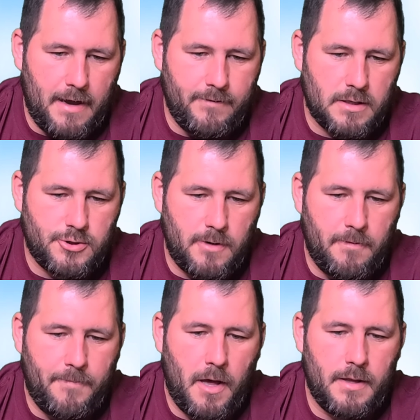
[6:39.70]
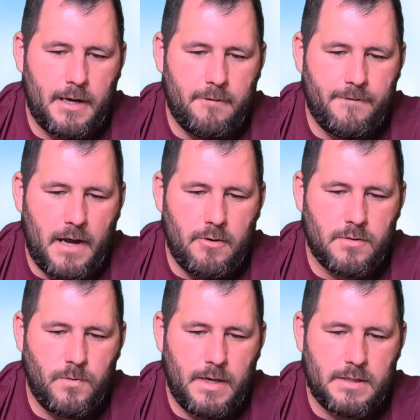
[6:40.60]
having a strip of pollinator
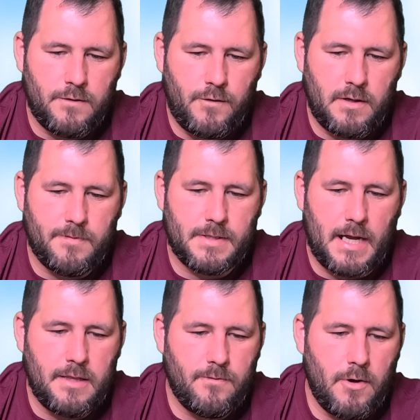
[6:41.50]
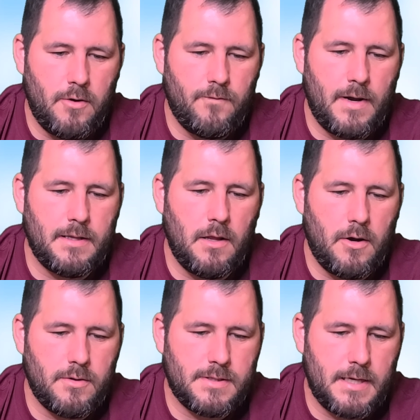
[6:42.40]
flowers, weeds, and trees beside the road, Red
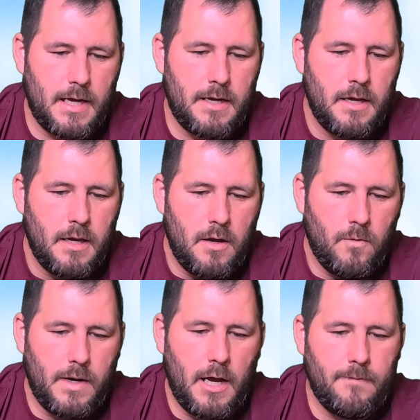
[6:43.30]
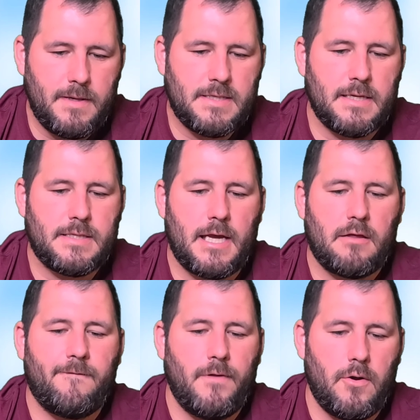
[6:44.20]
Large said, would help these
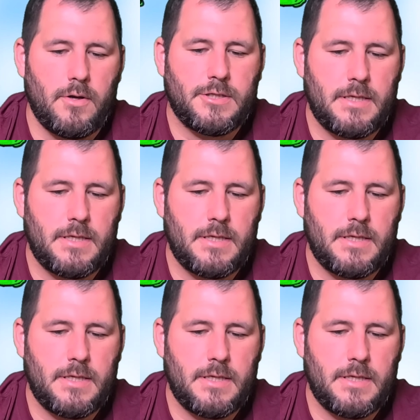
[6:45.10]
insects flourish.